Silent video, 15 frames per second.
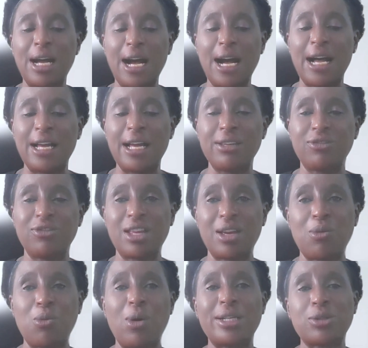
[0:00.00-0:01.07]
if
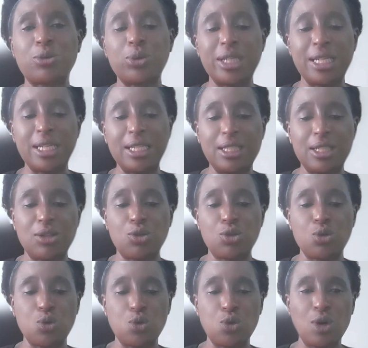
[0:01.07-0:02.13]
they want. We need
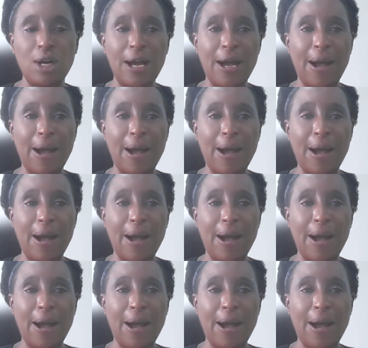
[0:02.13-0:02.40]
to